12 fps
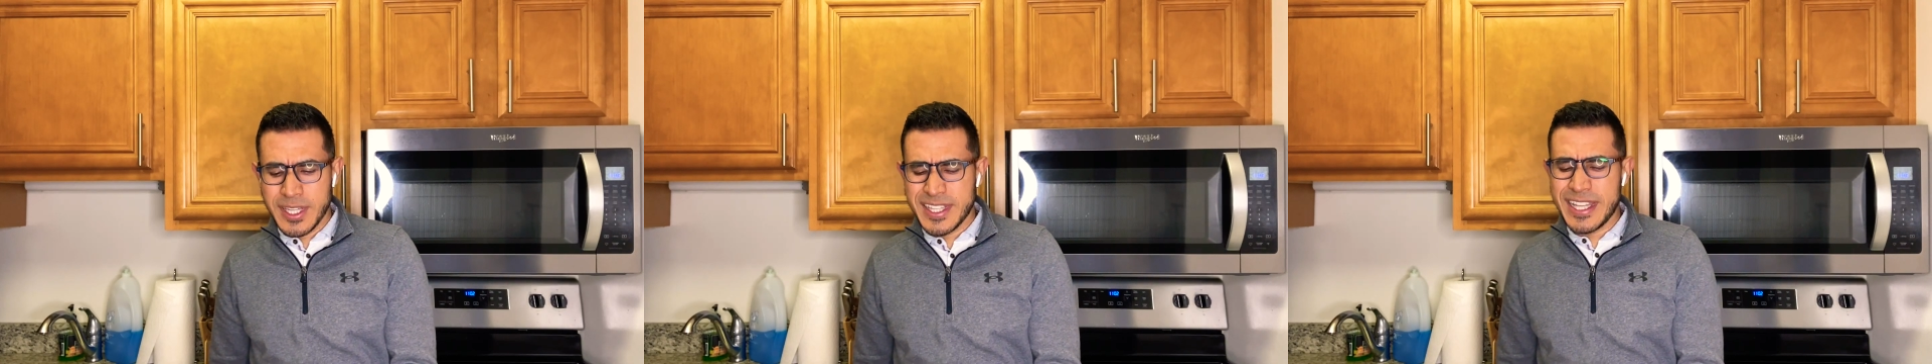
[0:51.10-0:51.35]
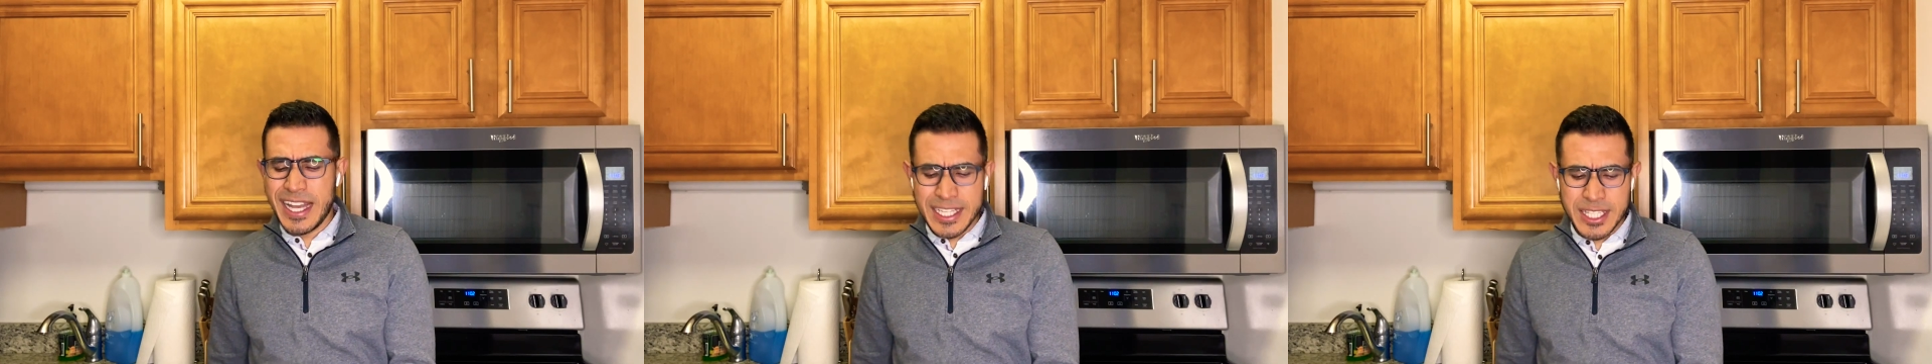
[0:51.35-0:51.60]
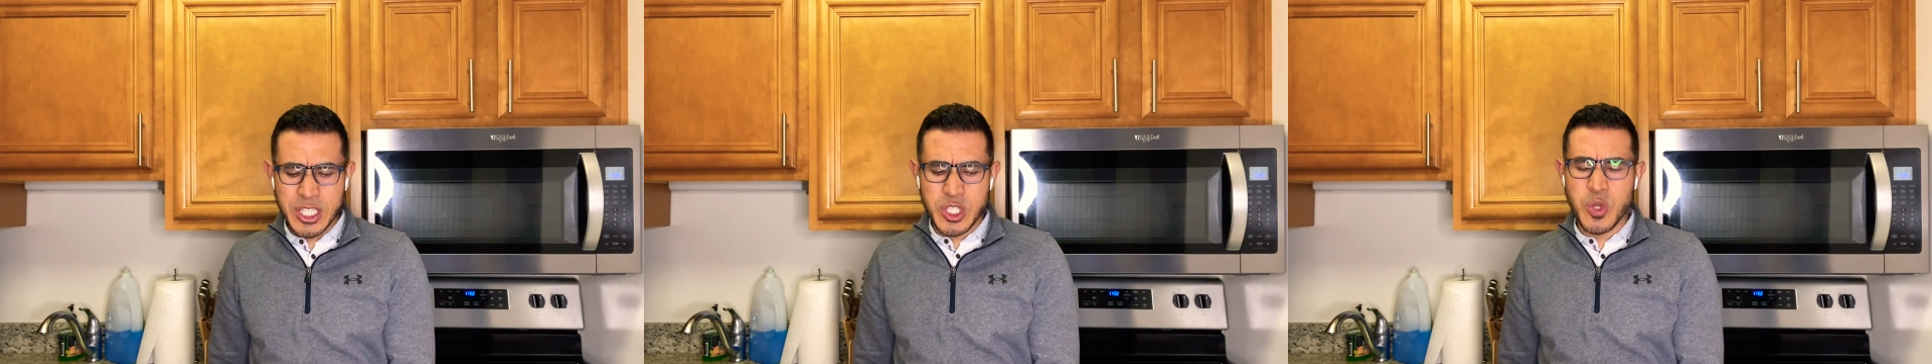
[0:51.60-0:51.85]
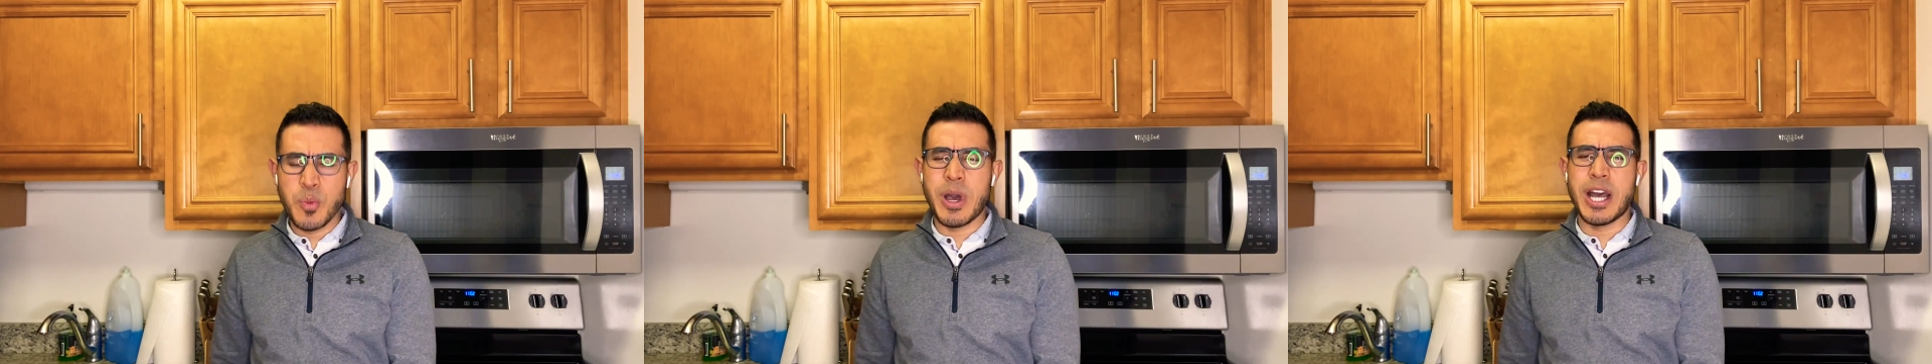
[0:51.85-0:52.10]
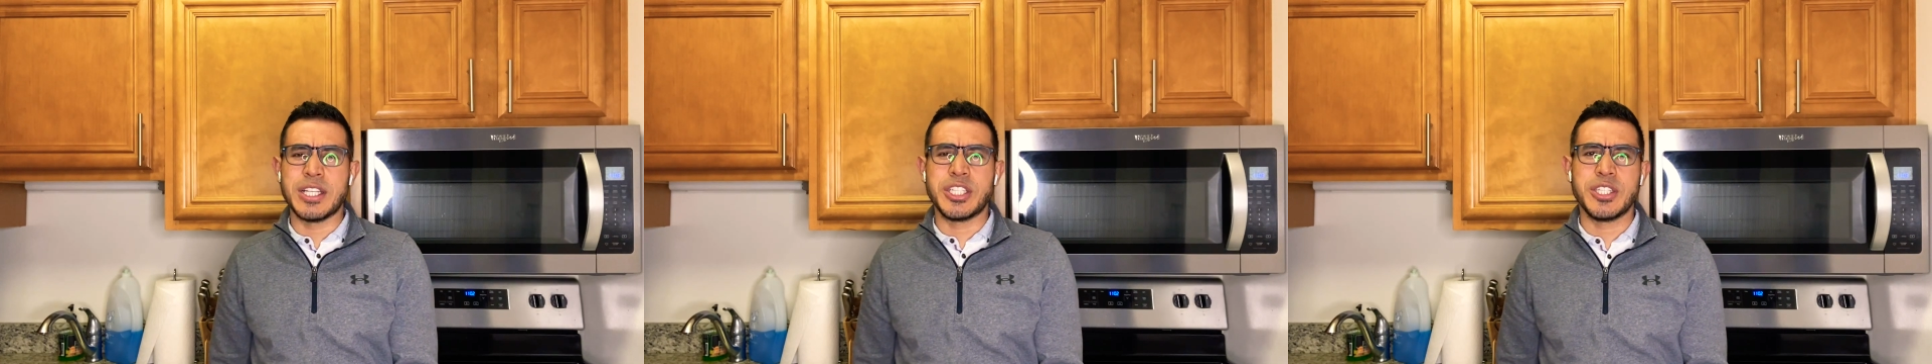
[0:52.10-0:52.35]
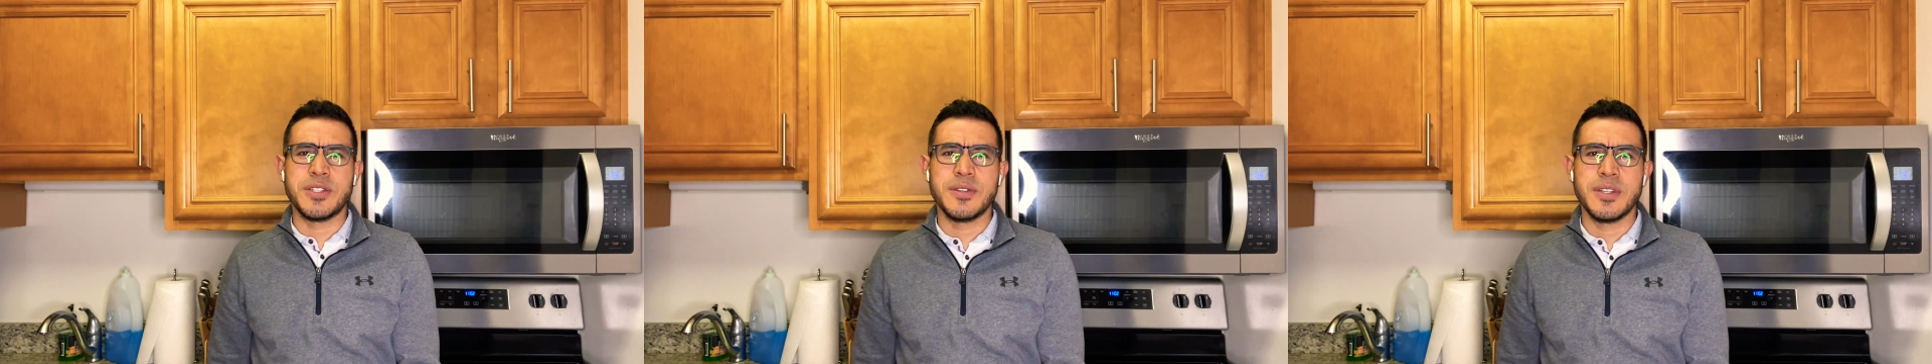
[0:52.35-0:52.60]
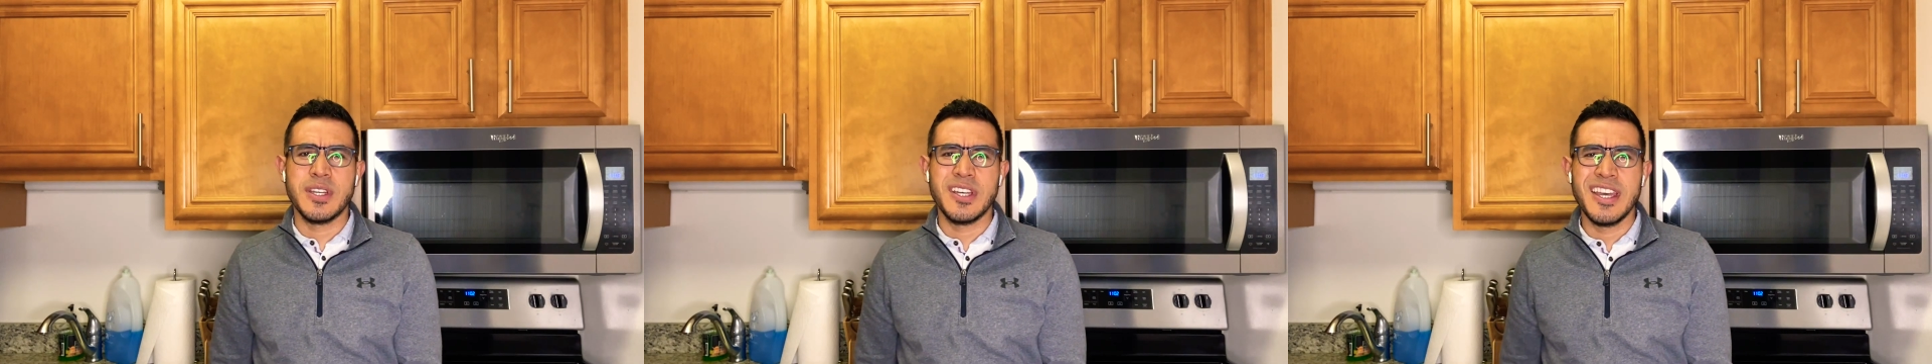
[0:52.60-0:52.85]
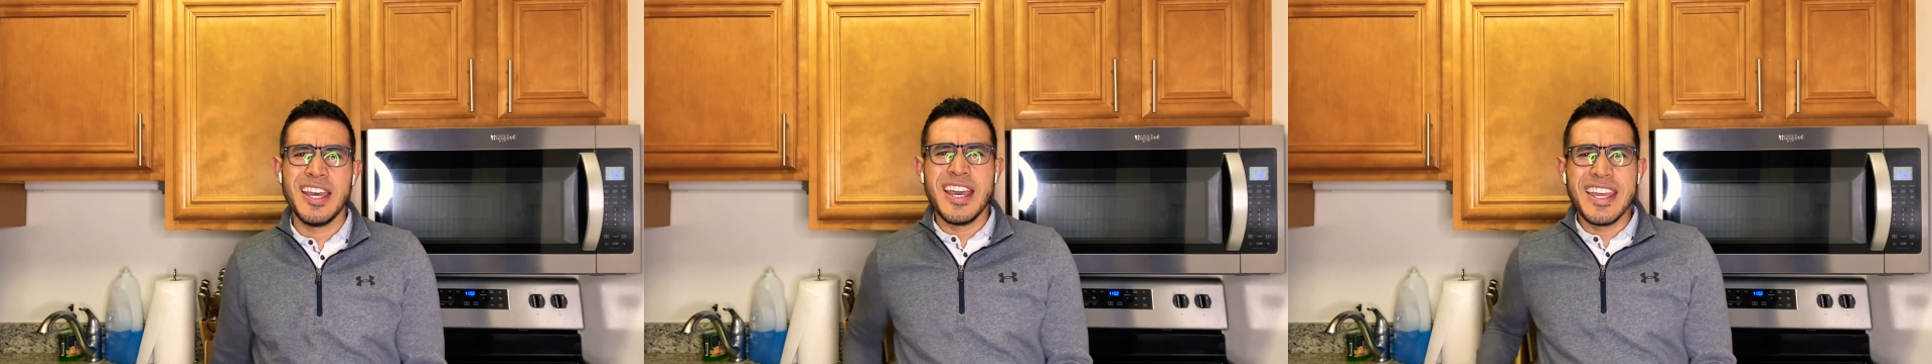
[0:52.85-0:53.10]
That's too much.
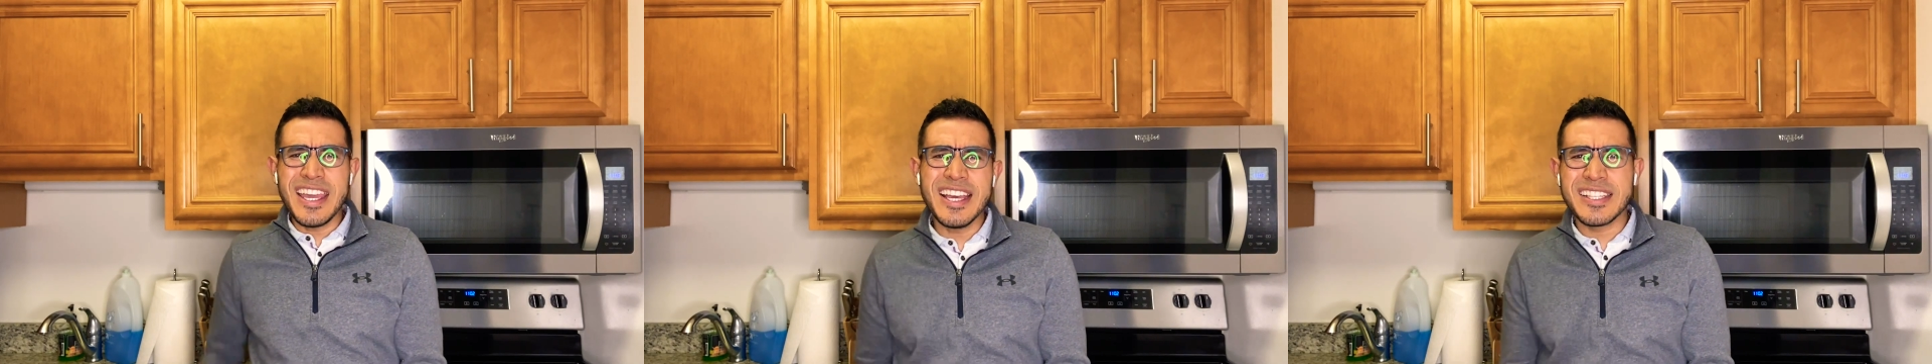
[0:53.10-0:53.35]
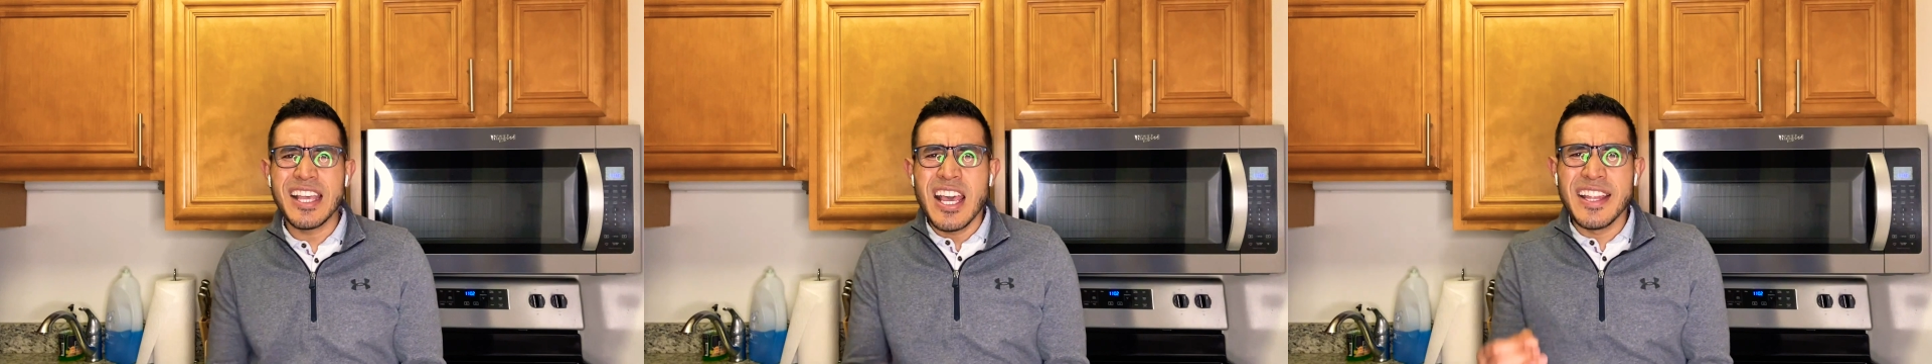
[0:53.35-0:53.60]
Yes,